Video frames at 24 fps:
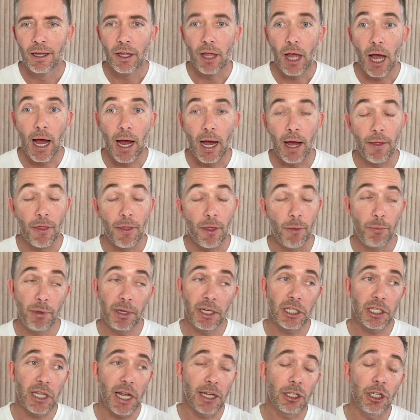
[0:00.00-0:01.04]
the
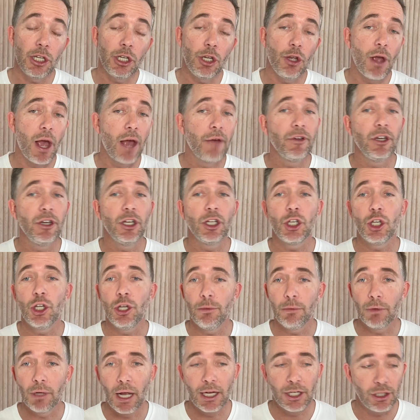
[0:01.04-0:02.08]
biggest asset you have in
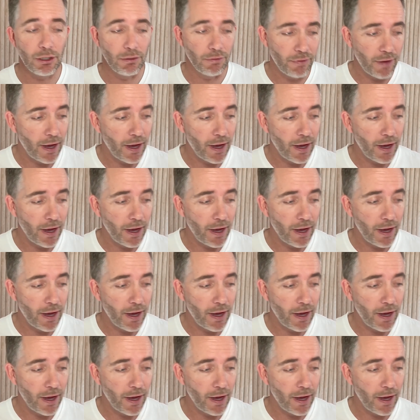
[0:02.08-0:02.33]
accumulation